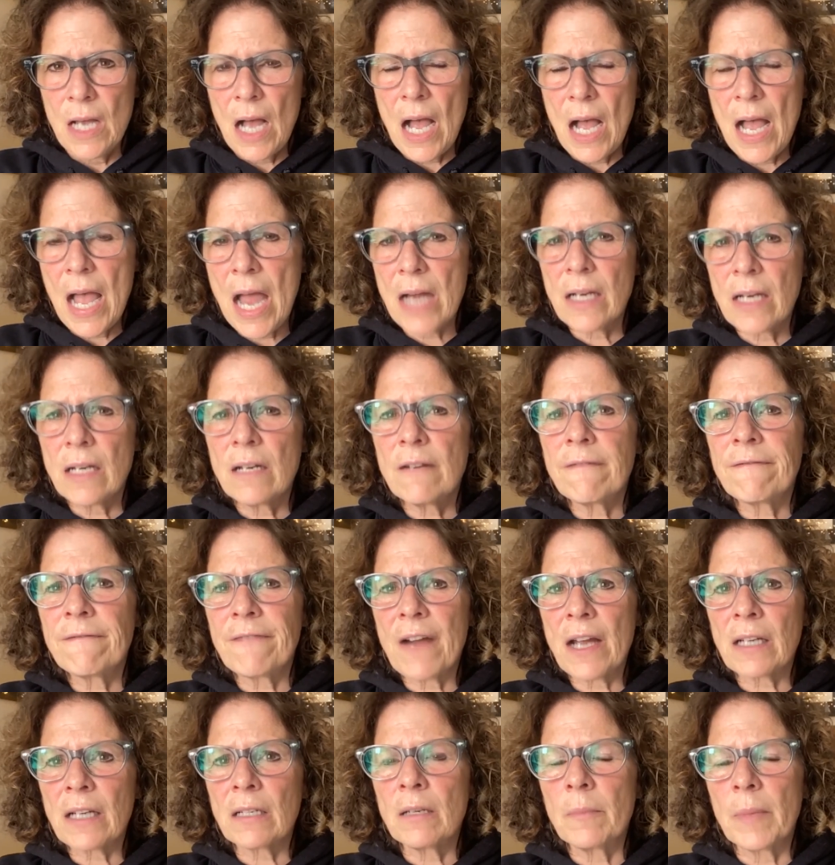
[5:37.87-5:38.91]
I had a
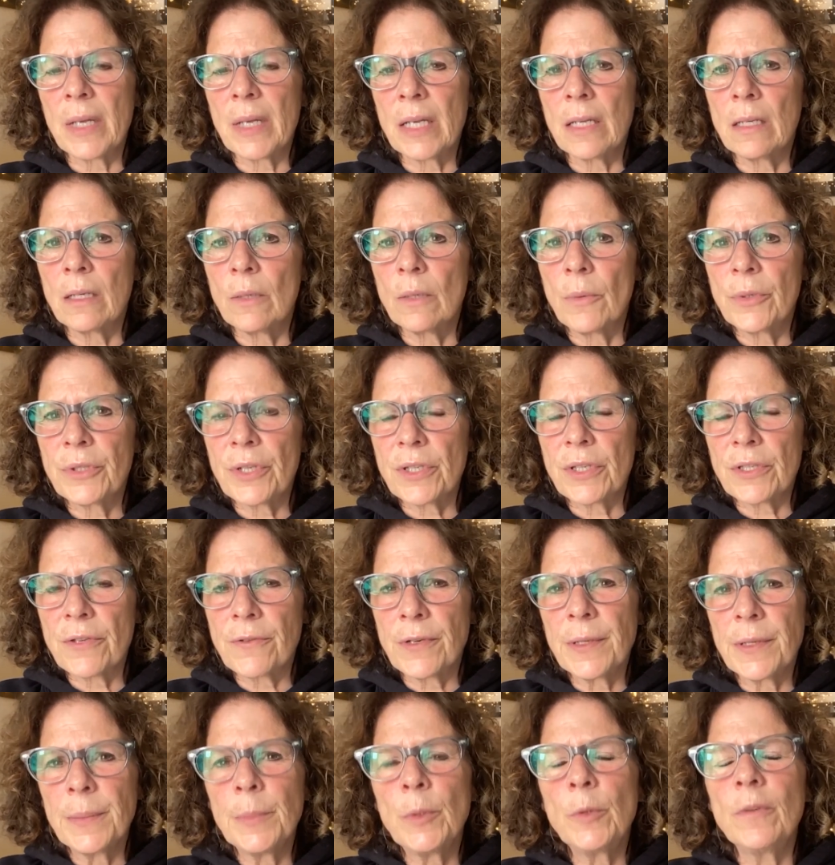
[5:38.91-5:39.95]
nephrectomy, which is the
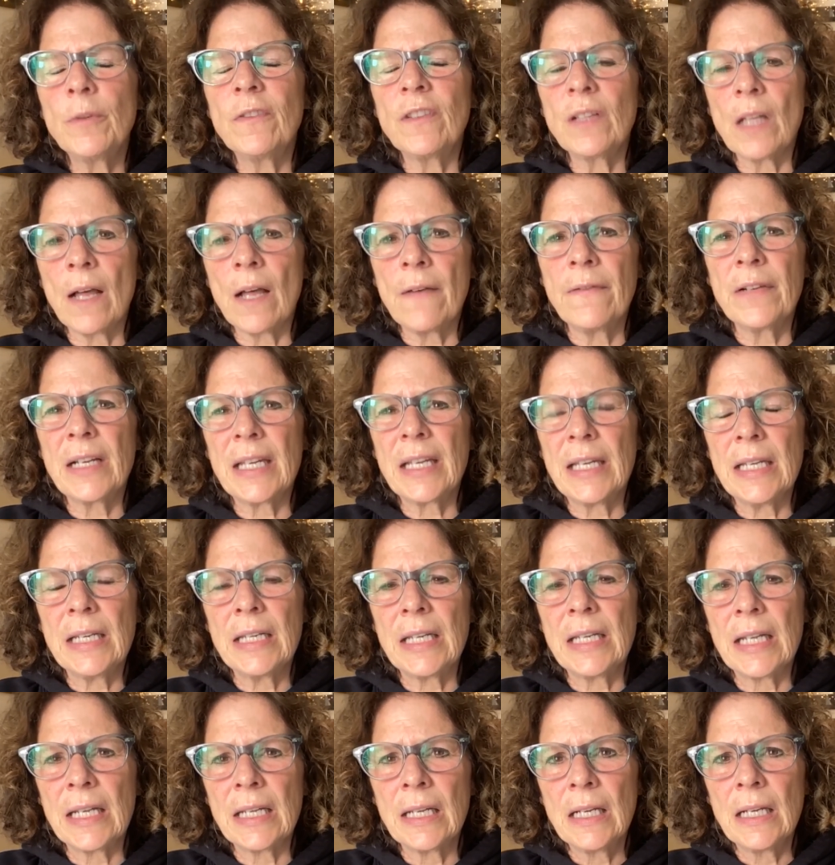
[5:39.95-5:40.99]
removal of a
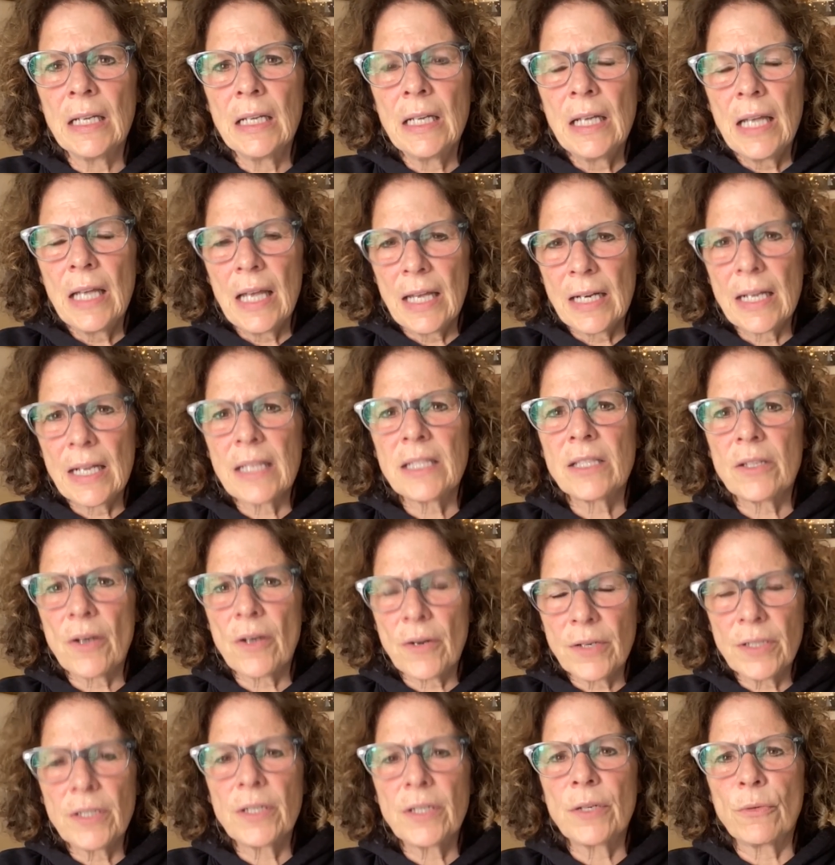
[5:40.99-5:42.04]
kidney, and I
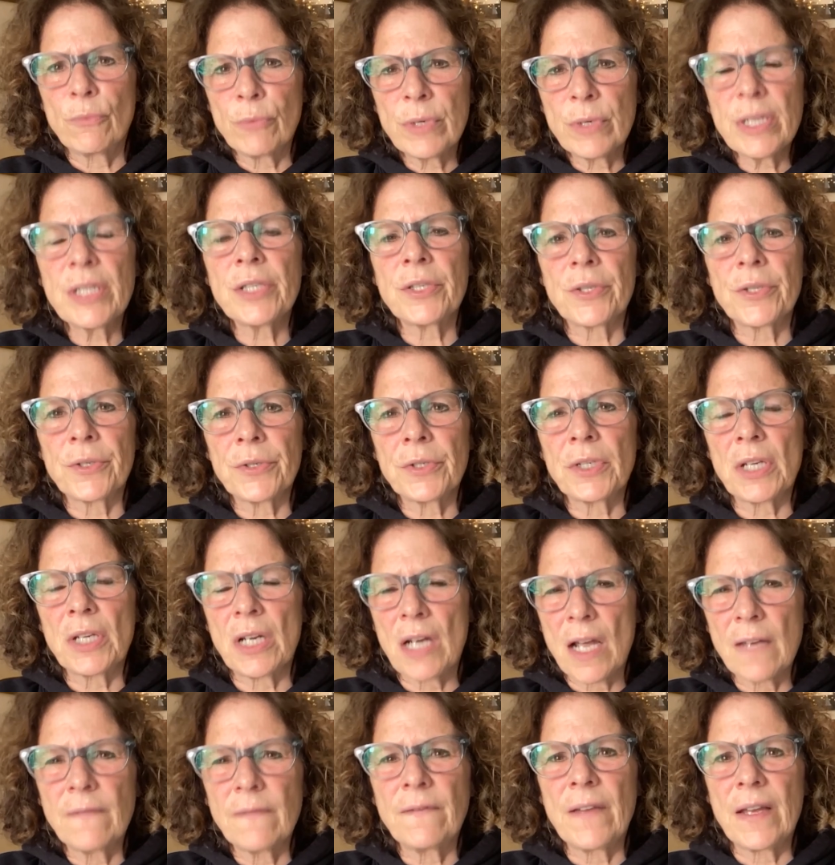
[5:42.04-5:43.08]
started to research,
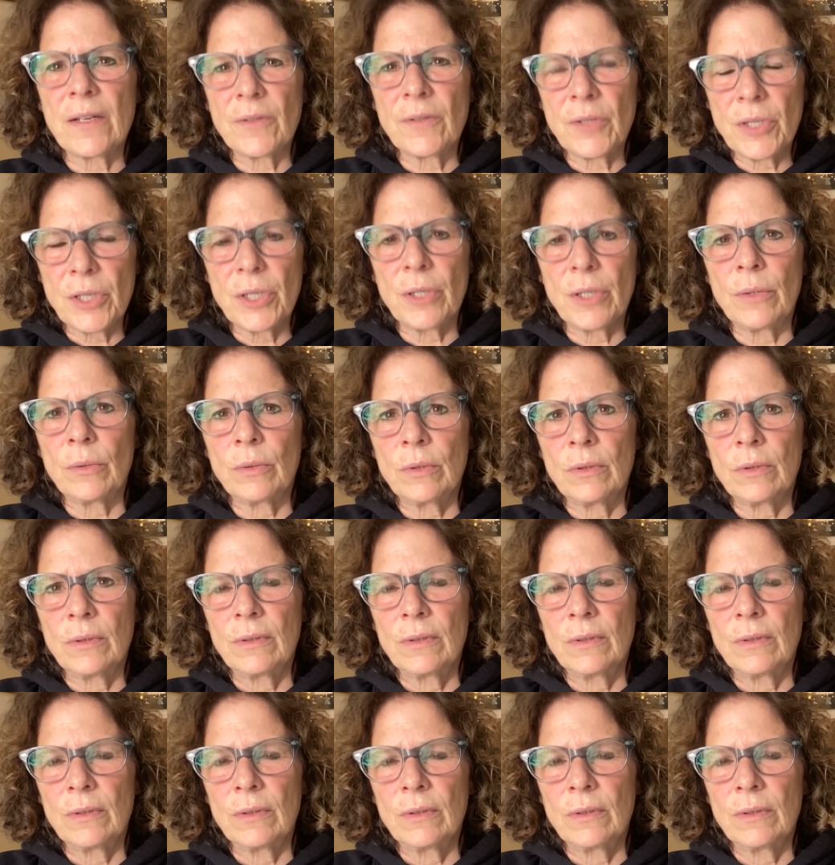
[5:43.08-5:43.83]
and I found you.